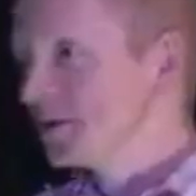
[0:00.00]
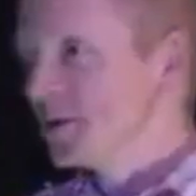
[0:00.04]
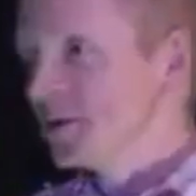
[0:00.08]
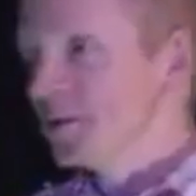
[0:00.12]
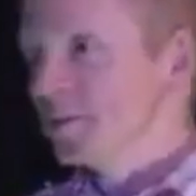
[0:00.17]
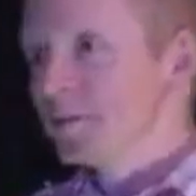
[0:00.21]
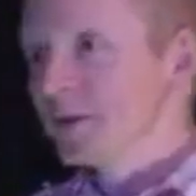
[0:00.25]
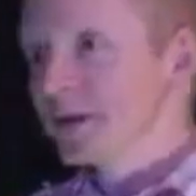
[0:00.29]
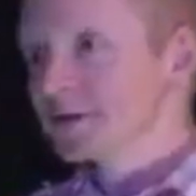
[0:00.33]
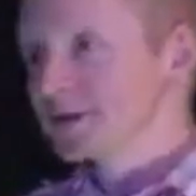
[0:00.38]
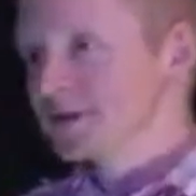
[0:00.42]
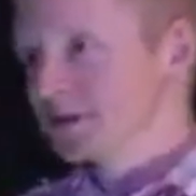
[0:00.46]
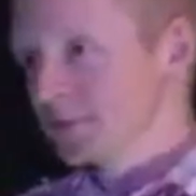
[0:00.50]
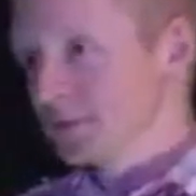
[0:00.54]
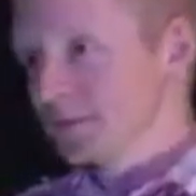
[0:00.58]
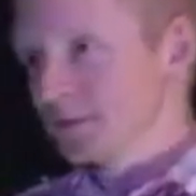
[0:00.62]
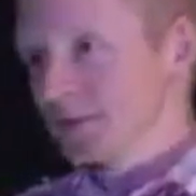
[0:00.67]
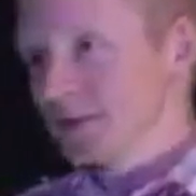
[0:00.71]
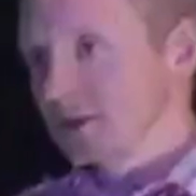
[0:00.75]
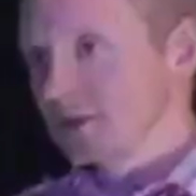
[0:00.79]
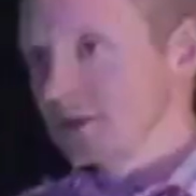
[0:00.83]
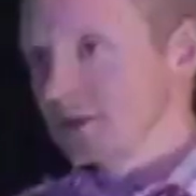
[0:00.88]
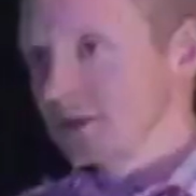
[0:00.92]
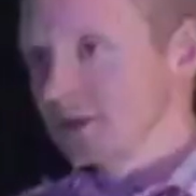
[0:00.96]
messed up
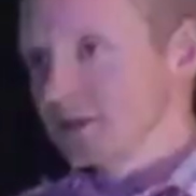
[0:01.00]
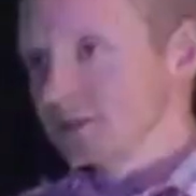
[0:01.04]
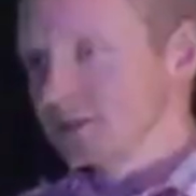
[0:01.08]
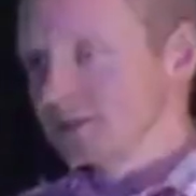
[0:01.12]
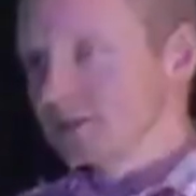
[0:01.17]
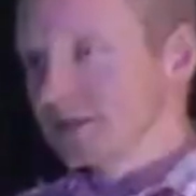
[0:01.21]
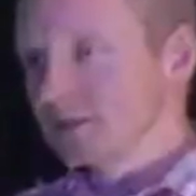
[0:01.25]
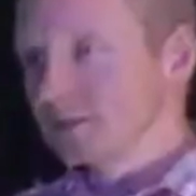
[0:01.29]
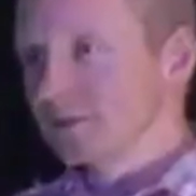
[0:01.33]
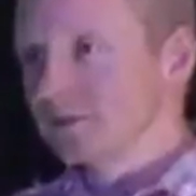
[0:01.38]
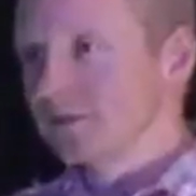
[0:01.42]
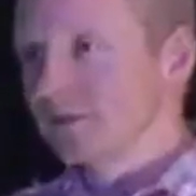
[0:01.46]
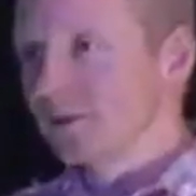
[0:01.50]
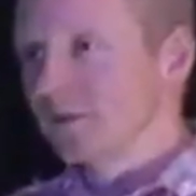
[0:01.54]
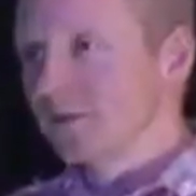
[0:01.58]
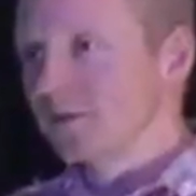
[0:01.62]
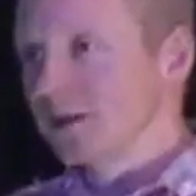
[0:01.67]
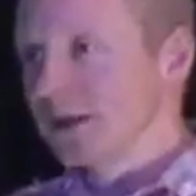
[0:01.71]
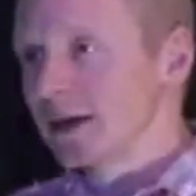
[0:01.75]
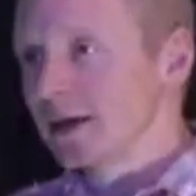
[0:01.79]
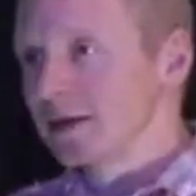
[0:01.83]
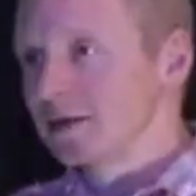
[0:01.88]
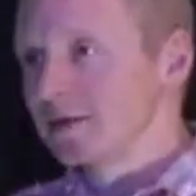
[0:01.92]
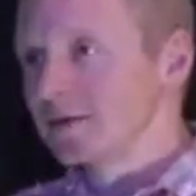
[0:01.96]
relationships that we've all
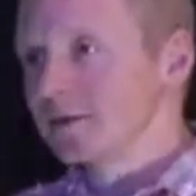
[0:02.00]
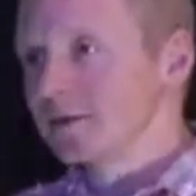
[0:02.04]
had,